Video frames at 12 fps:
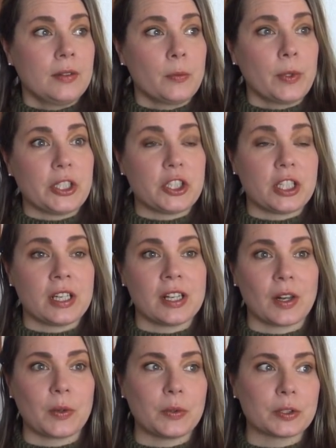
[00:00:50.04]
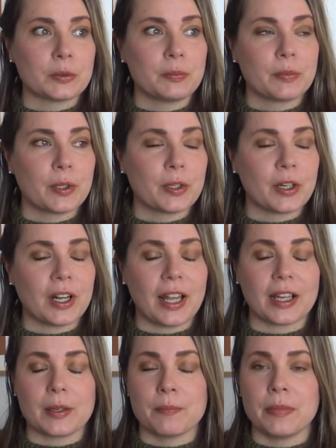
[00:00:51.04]
which looked more
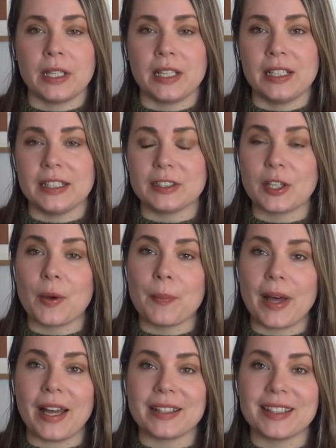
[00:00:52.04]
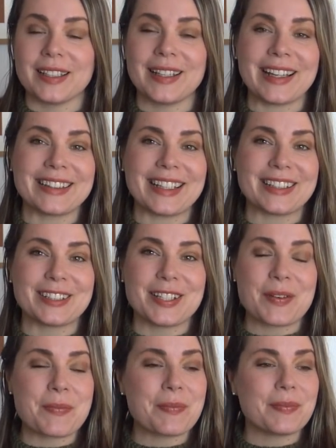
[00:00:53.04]
like a bikini top at that
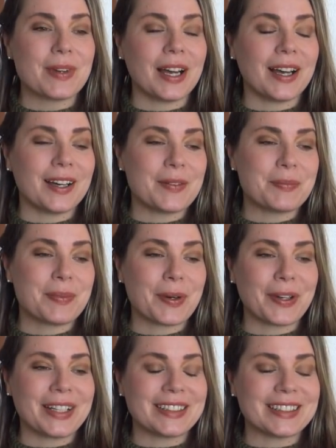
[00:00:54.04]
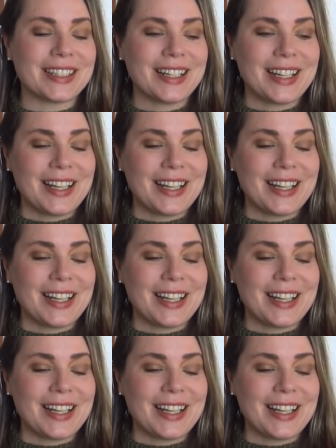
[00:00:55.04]
point.